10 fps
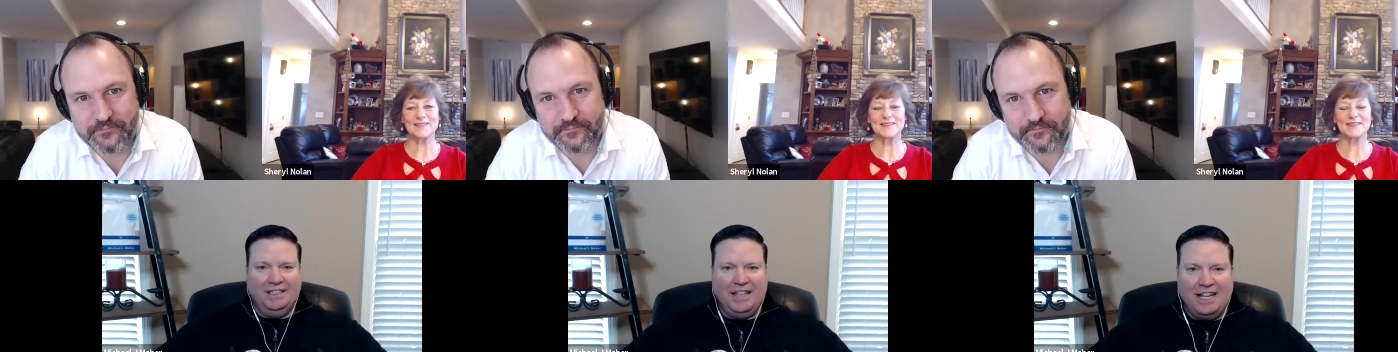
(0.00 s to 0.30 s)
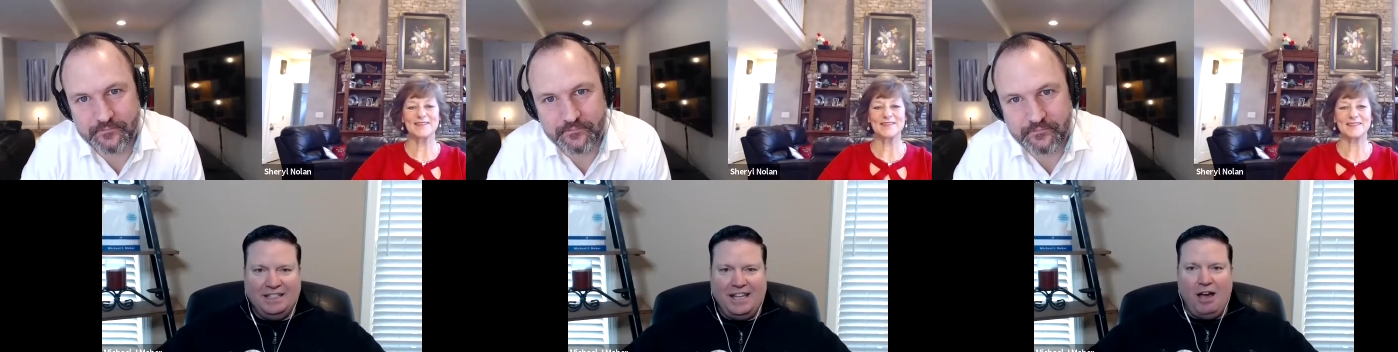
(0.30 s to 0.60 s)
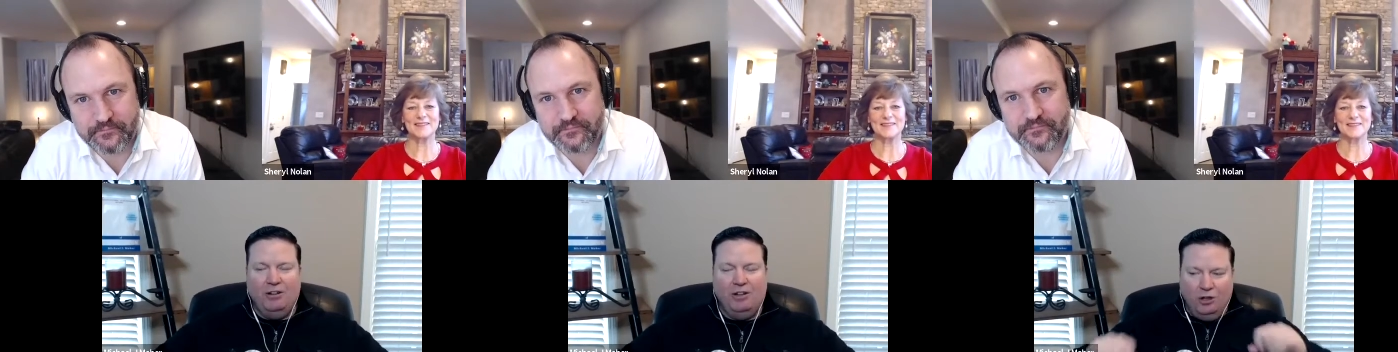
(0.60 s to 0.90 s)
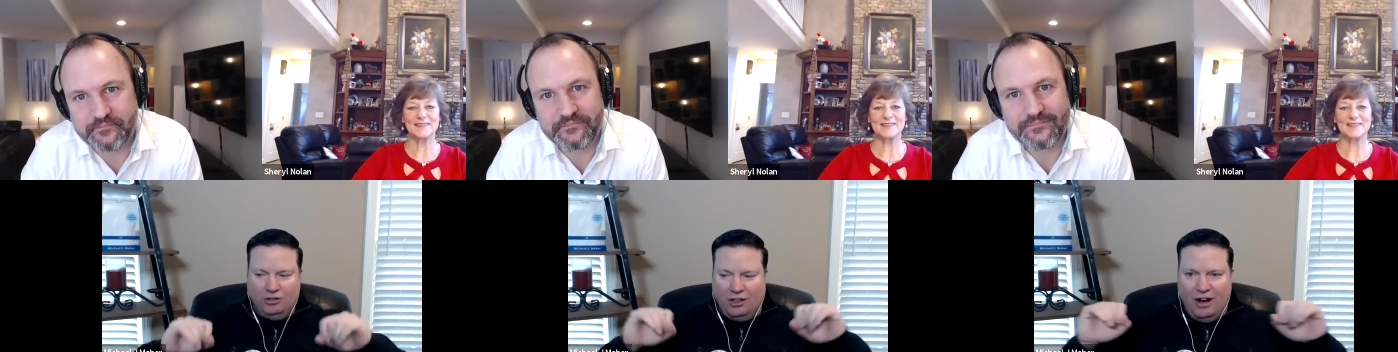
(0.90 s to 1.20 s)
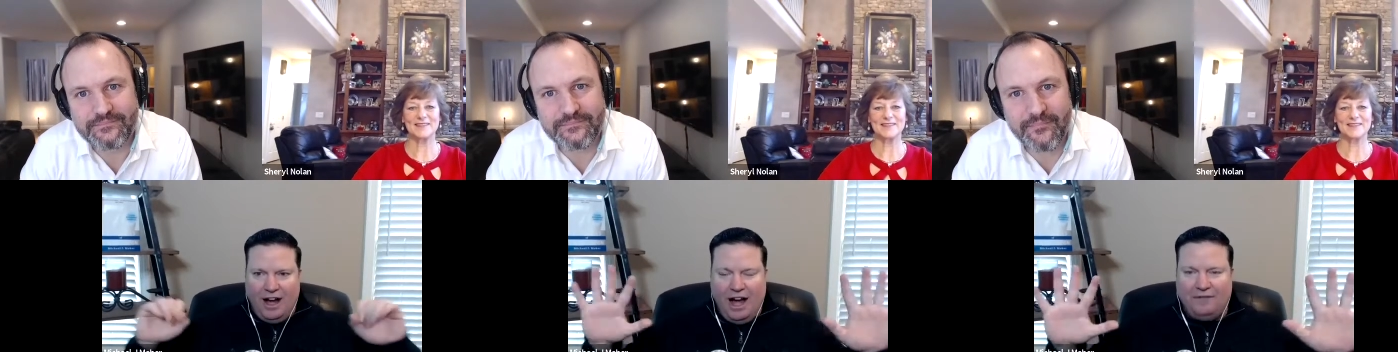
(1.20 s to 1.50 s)
Speaker 1: Like the downloads
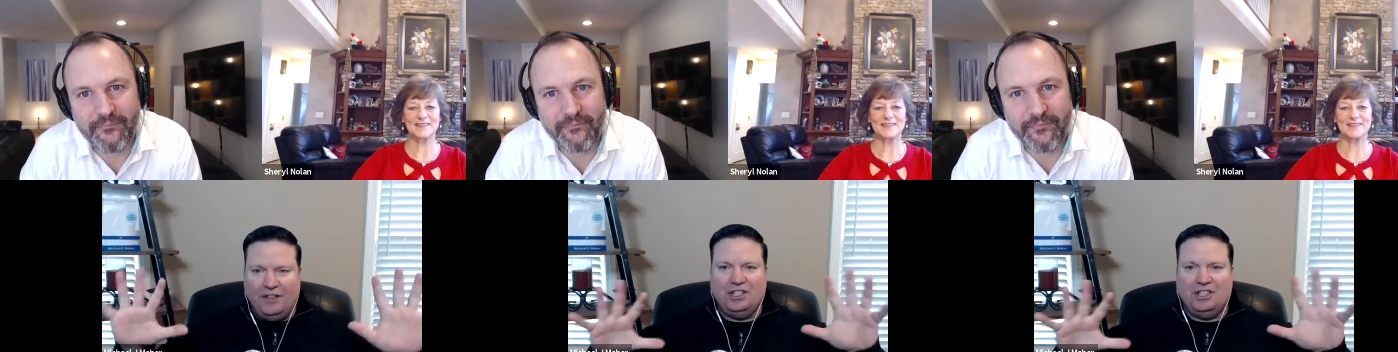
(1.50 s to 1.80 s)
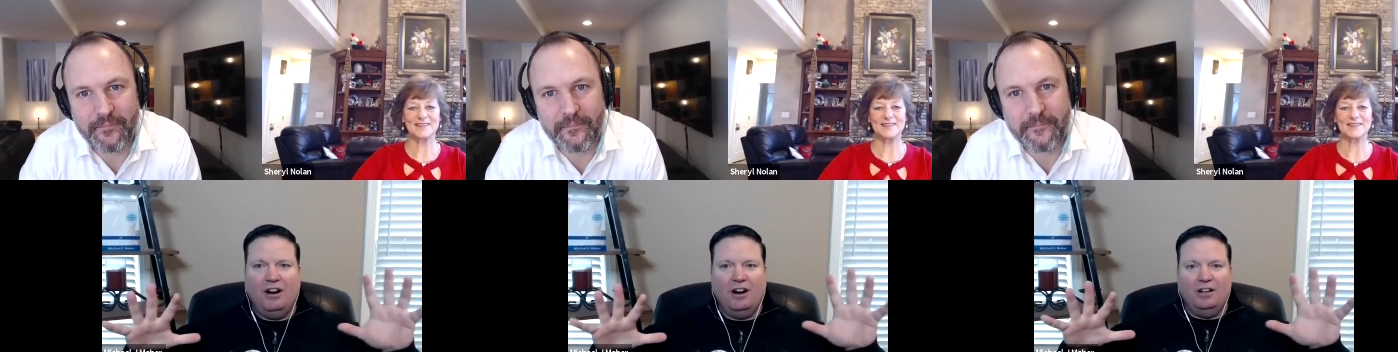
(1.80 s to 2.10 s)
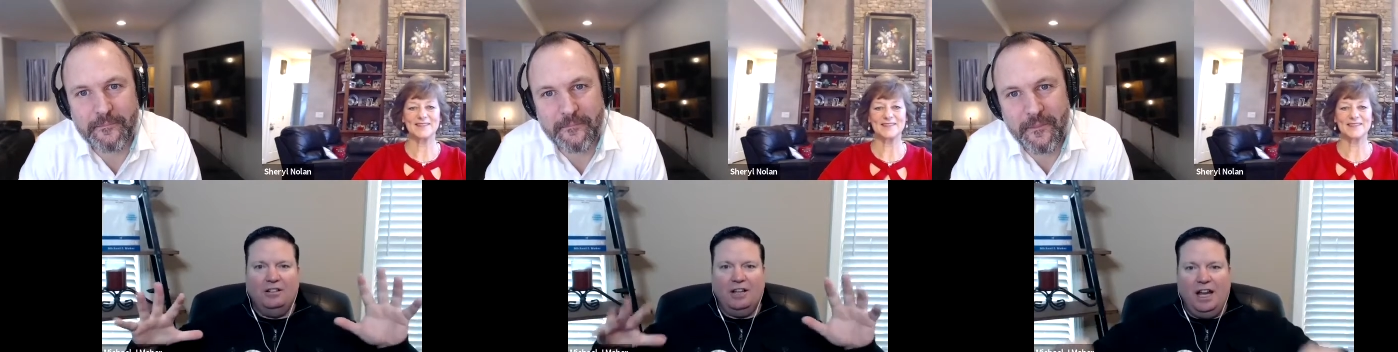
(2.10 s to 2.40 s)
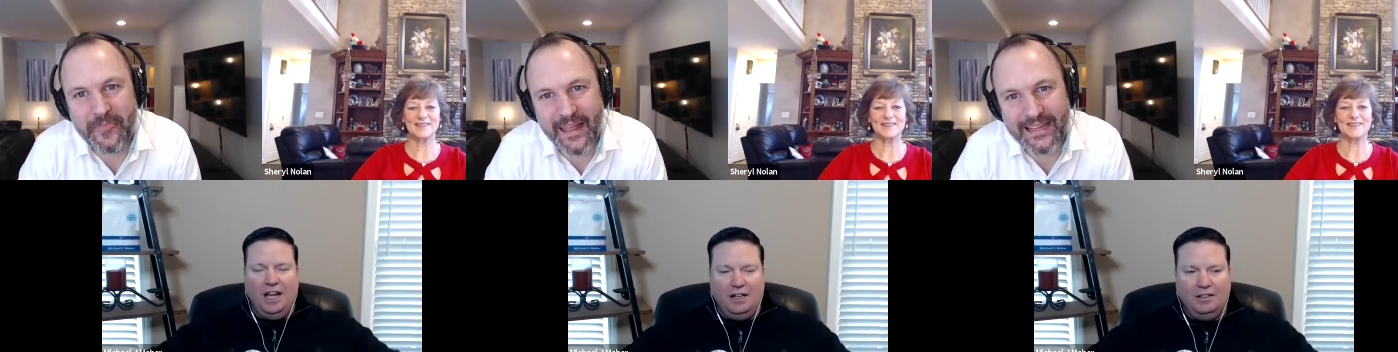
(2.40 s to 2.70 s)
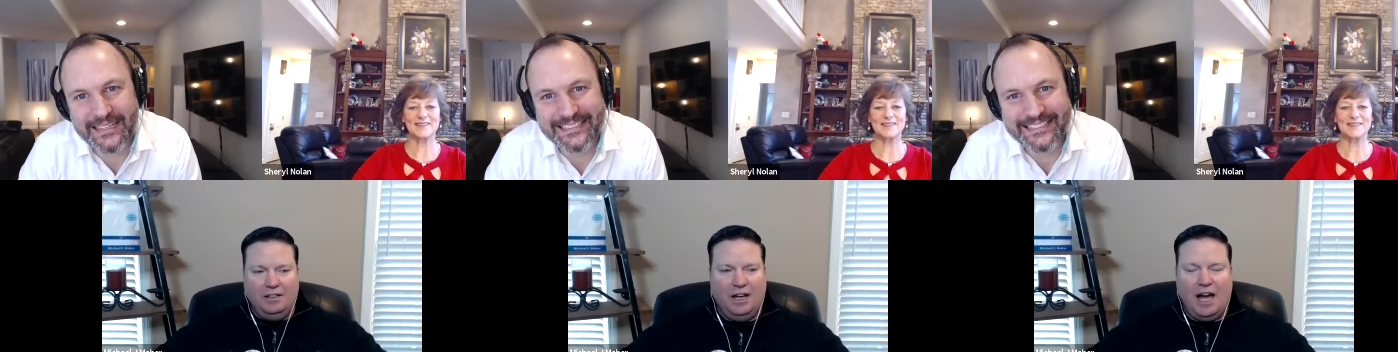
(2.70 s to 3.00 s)
are off the chart,
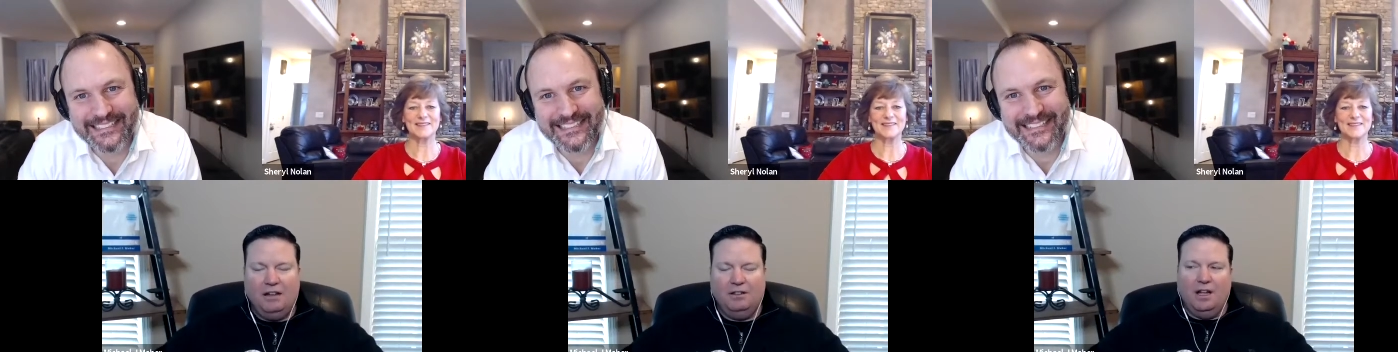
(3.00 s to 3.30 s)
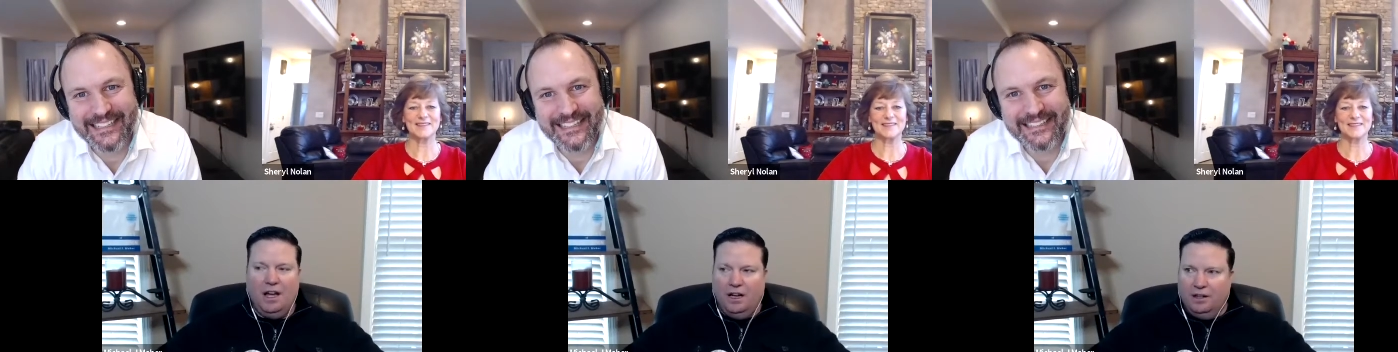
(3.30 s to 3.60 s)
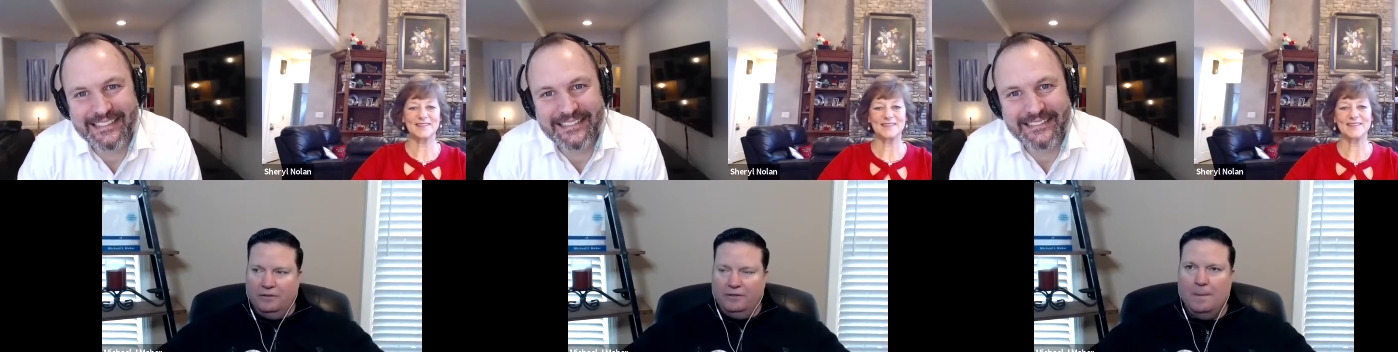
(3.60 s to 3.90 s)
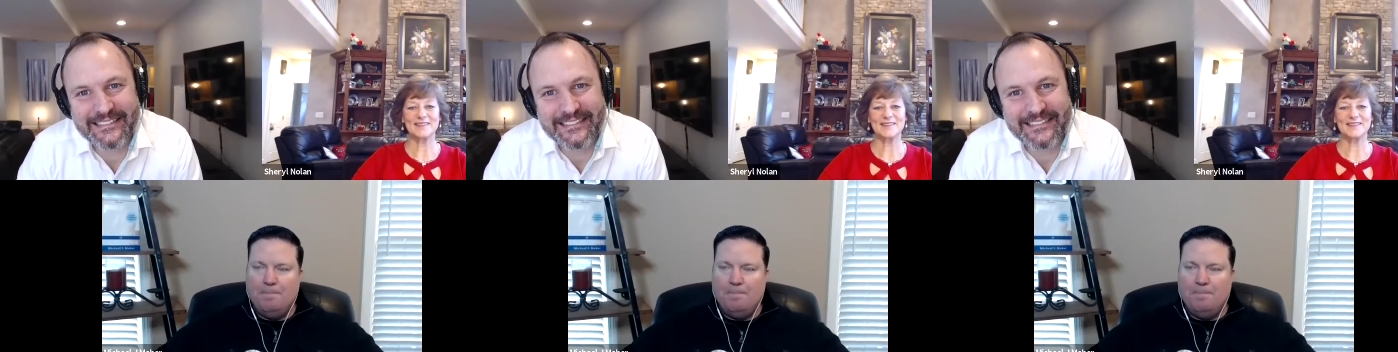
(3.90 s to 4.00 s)
and uh, I love